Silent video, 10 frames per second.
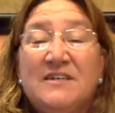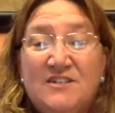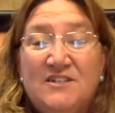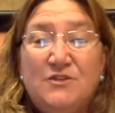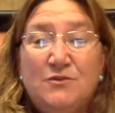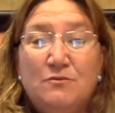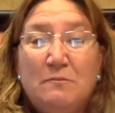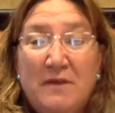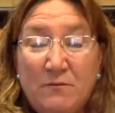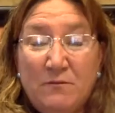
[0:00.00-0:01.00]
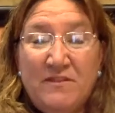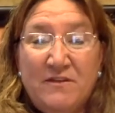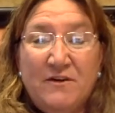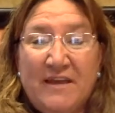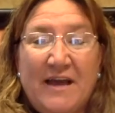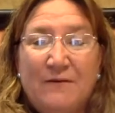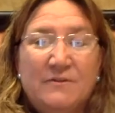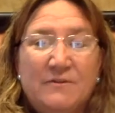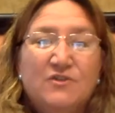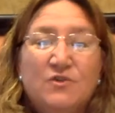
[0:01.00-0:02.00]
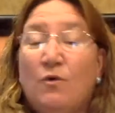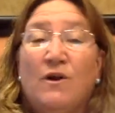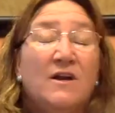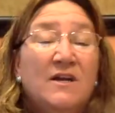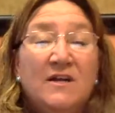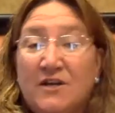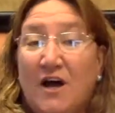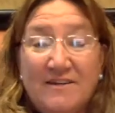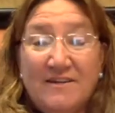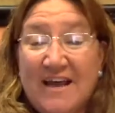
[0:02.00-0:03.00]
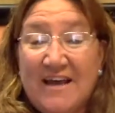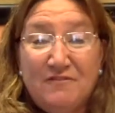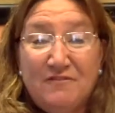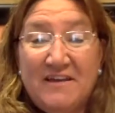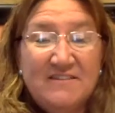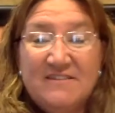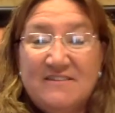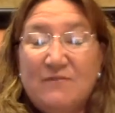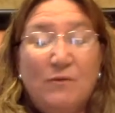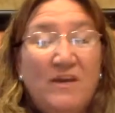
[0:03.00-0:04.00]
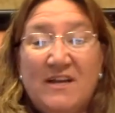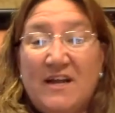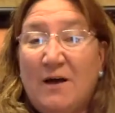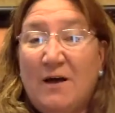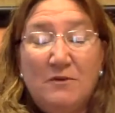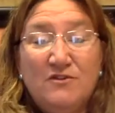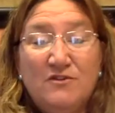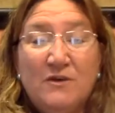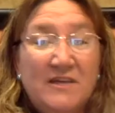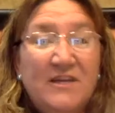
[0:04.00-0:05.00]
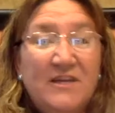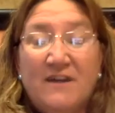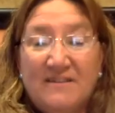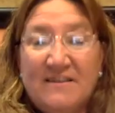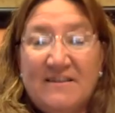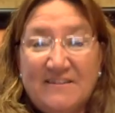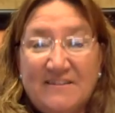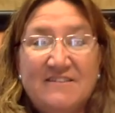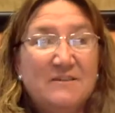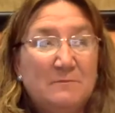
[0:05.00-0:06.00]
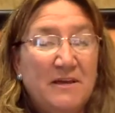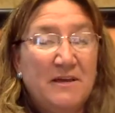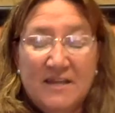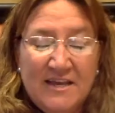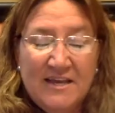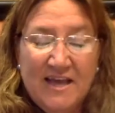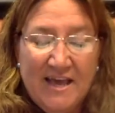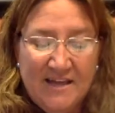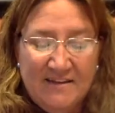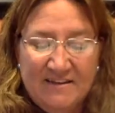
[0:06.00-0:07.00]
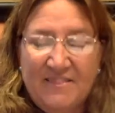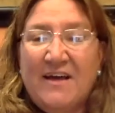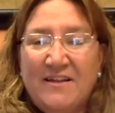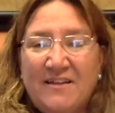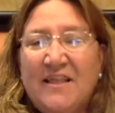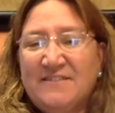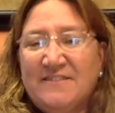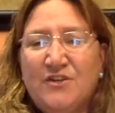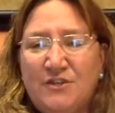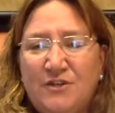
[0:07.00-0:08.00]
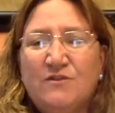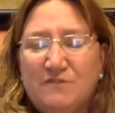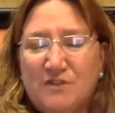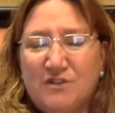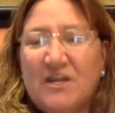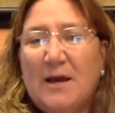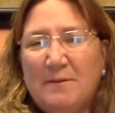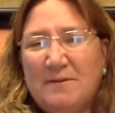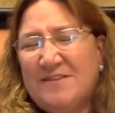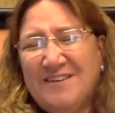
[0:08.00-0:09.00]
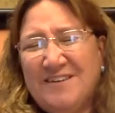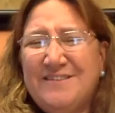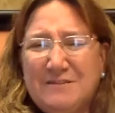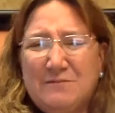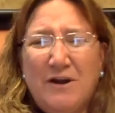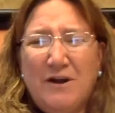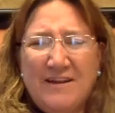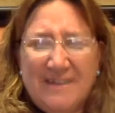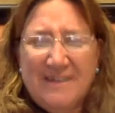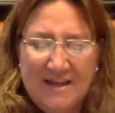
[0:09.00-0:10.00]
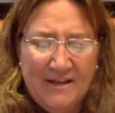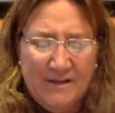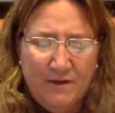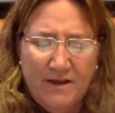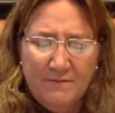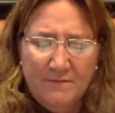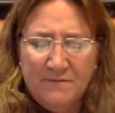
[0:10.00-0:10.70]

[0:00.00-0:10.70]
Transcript: to meet with your accountant or contact Phases, and we can help you do a year-end tax estimate. And that's a good use of your time. It's a smart idea anyway.